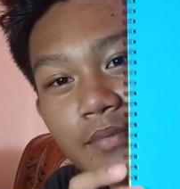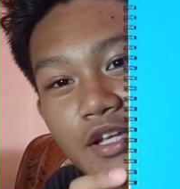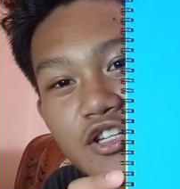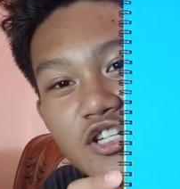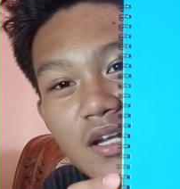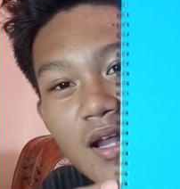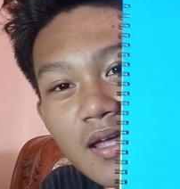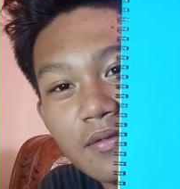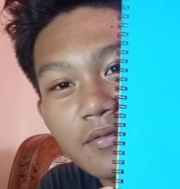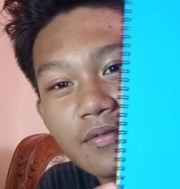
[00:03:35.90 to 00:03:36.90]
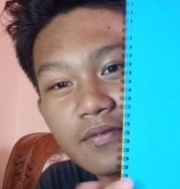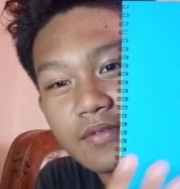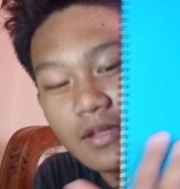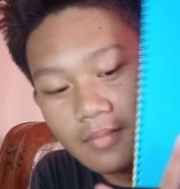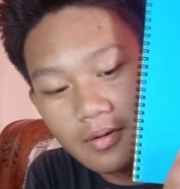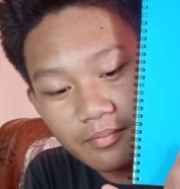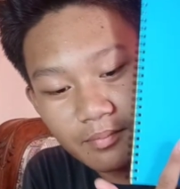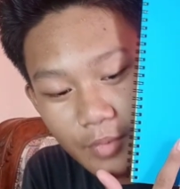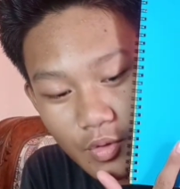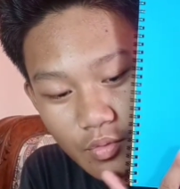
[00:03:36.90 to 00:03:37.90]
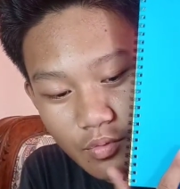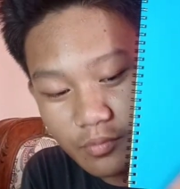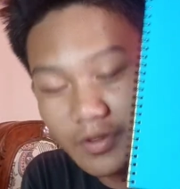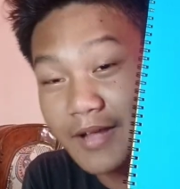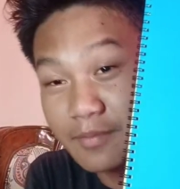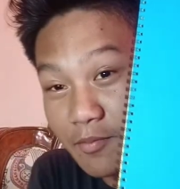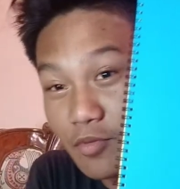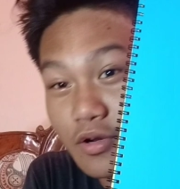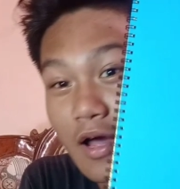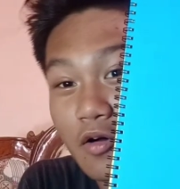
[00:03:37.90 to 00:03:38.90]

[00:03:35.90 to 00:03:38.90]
Beach life. Blue. Kahit may blue na